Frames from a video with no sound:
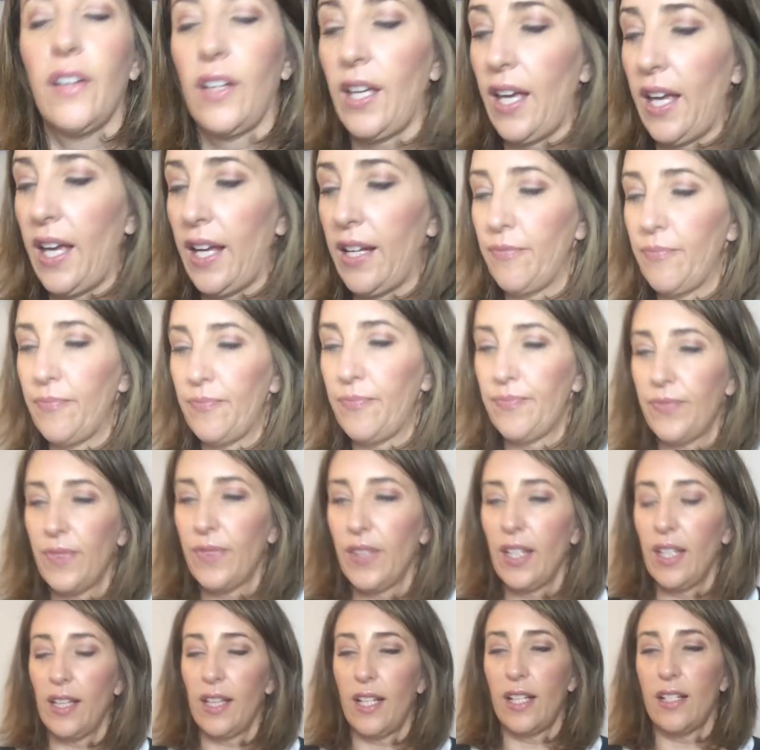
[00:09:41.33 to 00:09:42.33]
Okay.
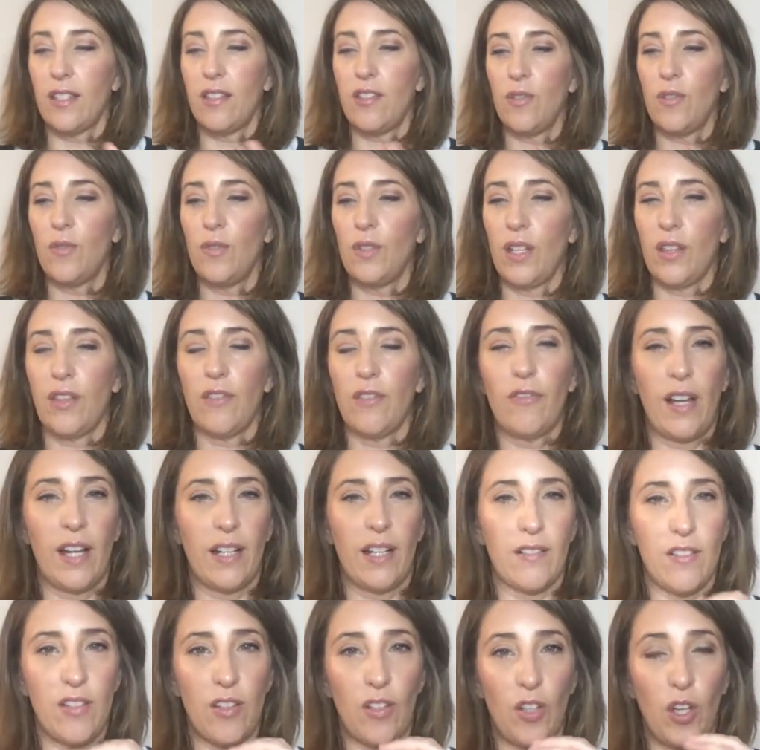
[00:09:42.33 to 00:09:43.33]
Let's do another
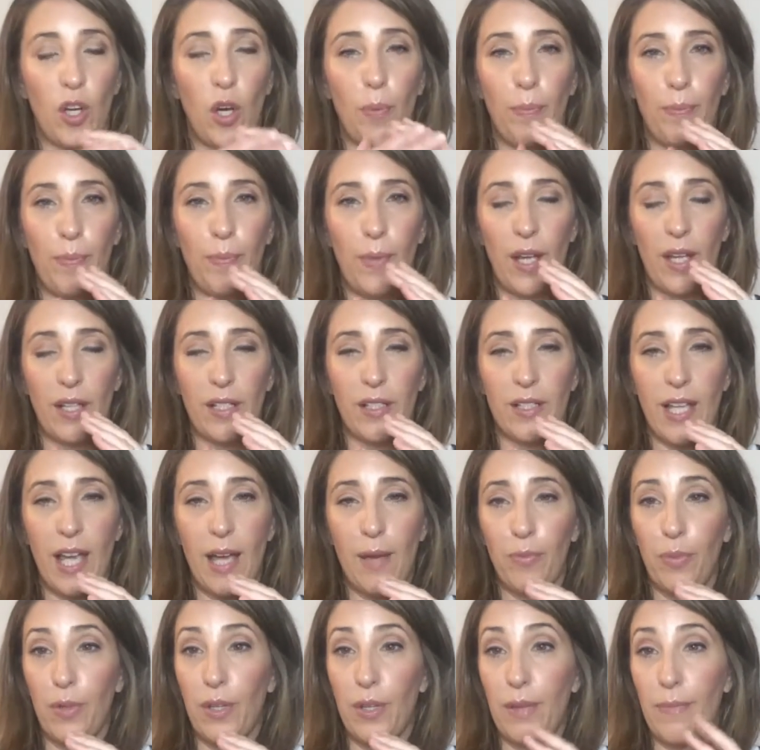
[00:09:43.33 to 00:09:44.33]
round. So
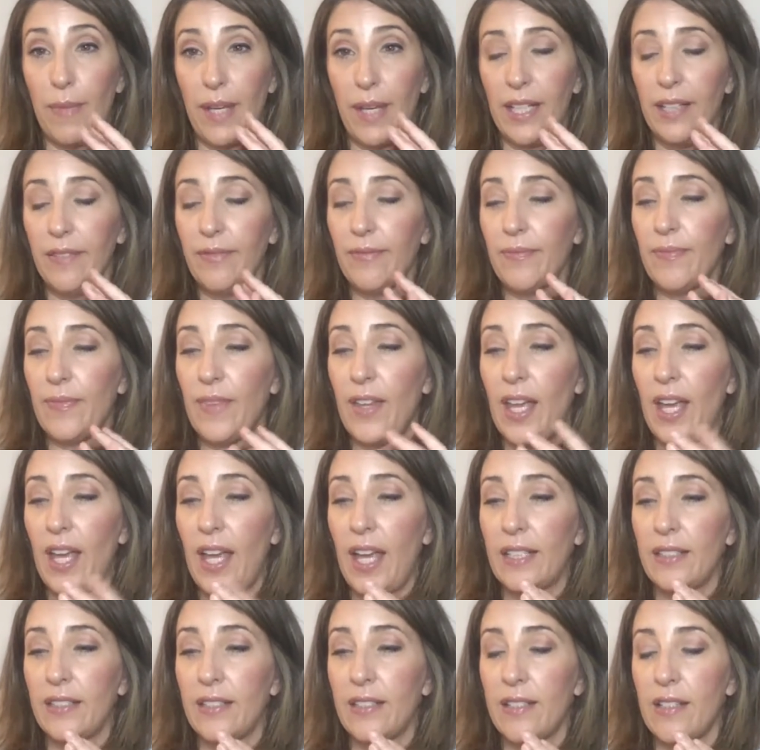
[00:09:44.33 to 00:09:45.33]
tap with me
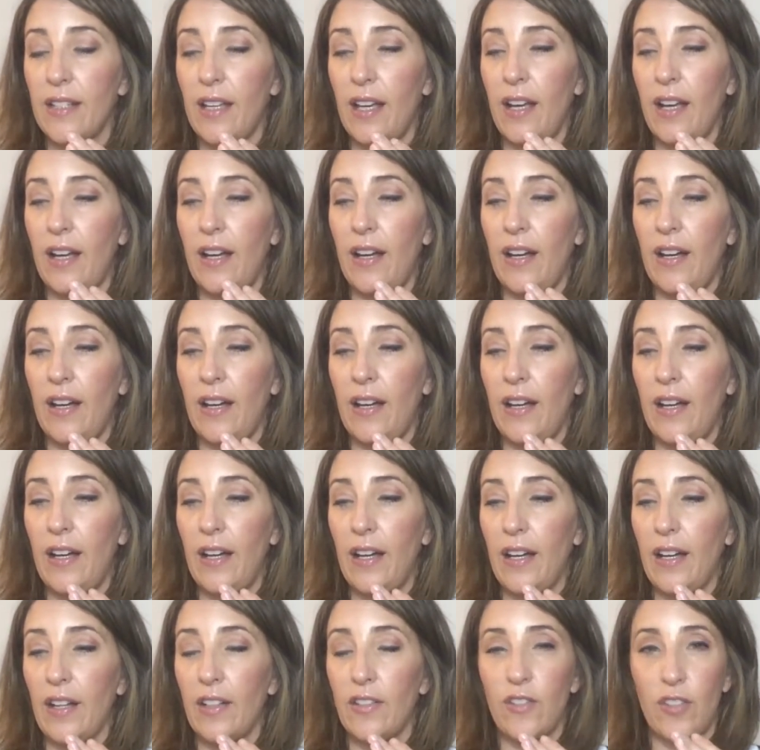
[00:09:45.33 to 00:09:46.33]
and
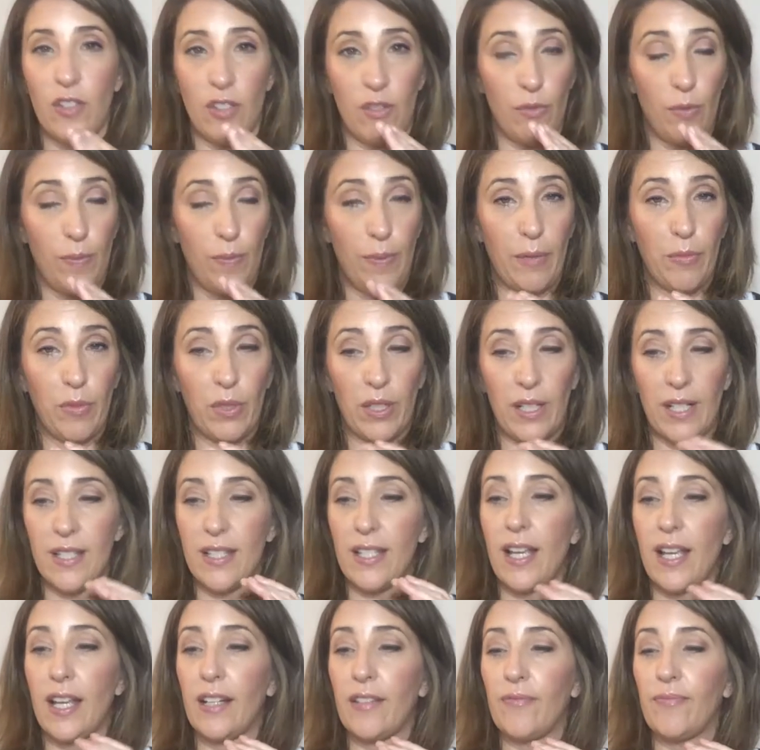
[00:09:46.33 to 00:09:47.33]
just repeat what I
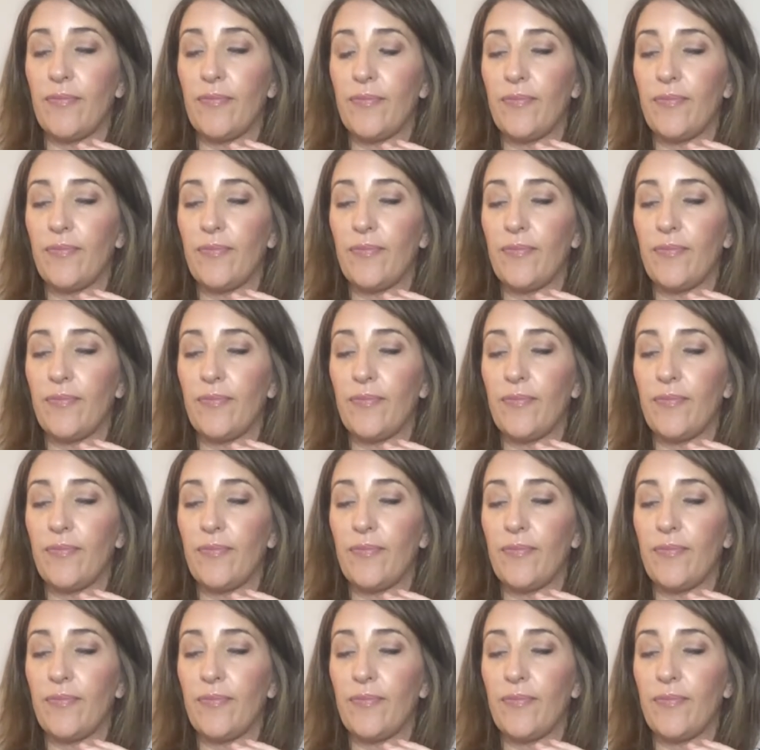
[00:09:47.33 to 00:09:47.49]
say.